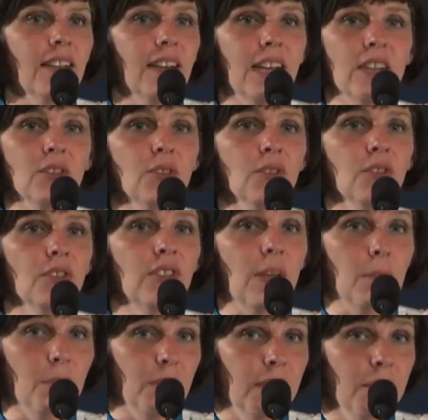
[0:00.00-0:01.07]
a national
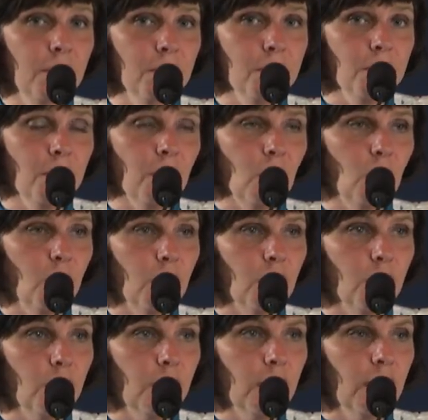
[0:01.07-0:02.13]
assembly
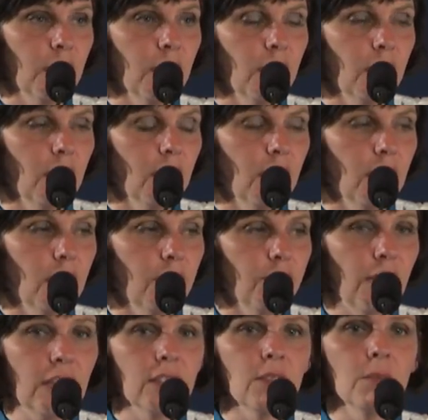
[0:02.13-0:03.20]
where we
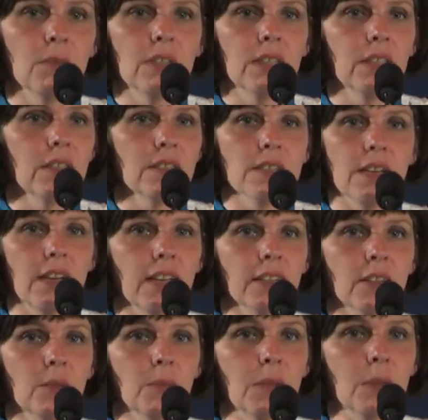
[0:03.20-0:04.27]
randomly
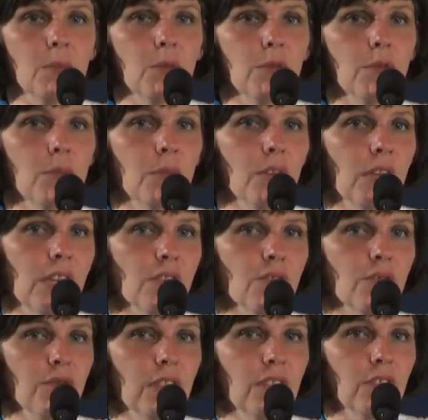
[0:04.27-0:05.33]
selected people from our
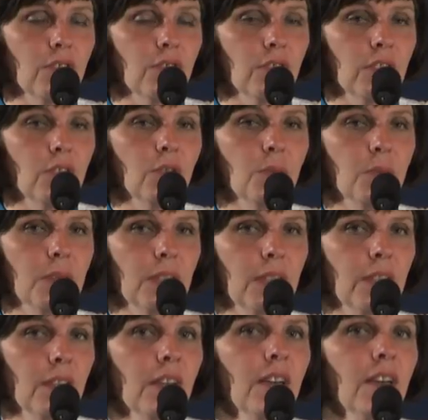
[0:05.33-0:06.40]
national registry to
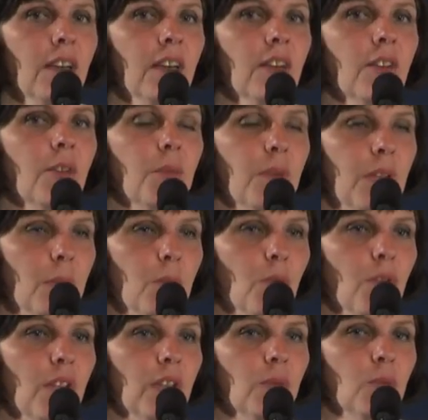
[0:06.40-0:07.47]
be the
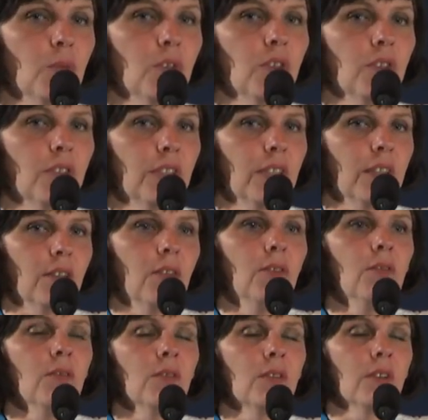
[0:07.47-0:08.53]
people that would
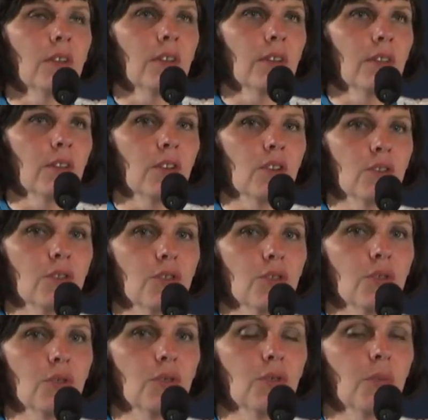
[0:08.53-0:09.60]
tell the
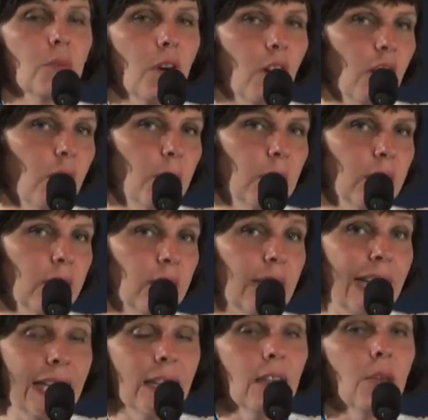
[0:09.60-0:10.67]
constitutional parliament
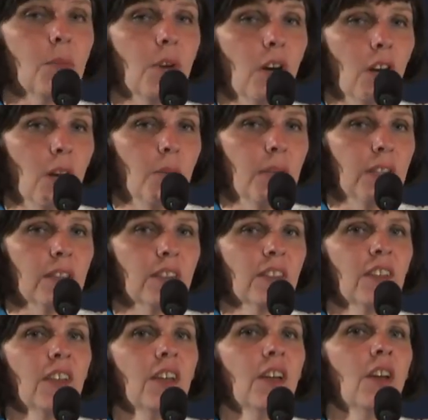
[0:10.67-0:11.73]
and the
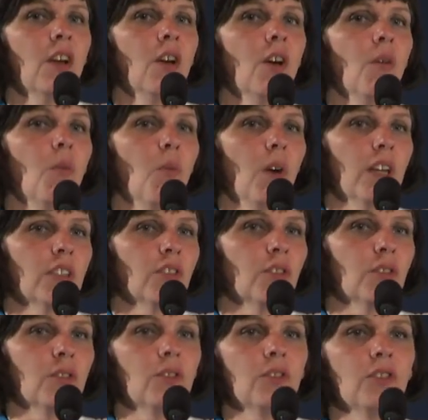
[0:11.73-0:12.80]
parliament what
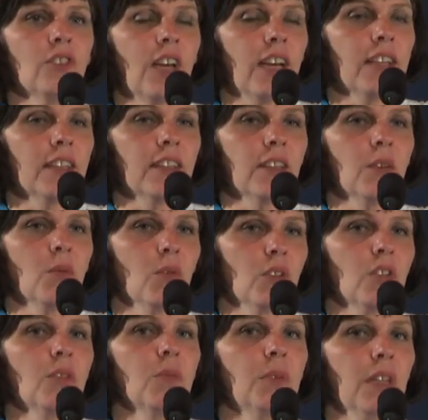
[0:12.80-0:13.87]
sort of society they
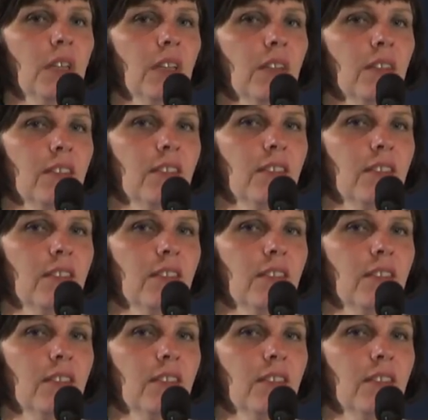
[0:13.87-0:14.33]
want to be,